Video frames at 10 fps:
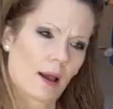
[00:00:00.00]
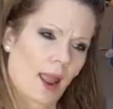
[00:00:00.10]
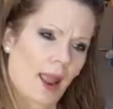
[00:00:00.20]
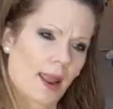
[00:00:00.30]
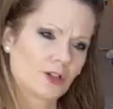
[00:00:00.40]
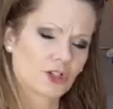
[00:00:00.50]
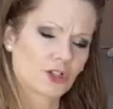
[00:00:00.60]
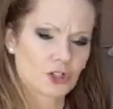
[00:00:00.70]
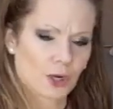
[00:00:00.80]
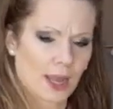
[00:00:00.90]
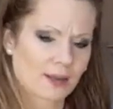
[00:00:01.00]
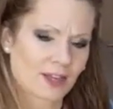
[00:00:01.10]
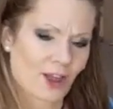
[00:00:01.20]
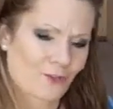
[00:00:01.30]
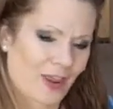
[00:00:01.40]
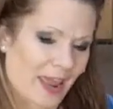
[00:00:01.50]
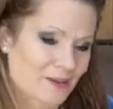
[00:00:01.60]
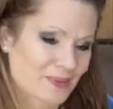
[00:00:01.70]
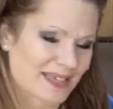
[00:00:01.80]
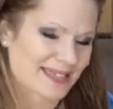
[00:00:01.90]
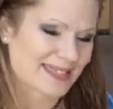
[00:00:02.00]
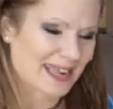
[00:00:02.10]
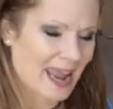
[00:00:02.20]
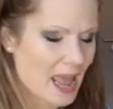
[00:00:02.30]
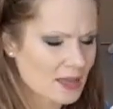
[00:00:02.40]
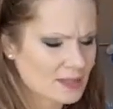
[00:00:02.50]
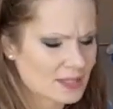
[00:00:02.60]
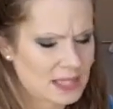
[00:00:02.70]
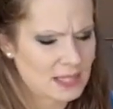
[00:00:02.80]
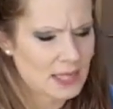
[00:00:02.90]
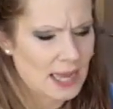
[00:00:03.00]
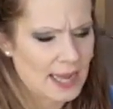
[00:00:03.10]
a strand of cannabis that has these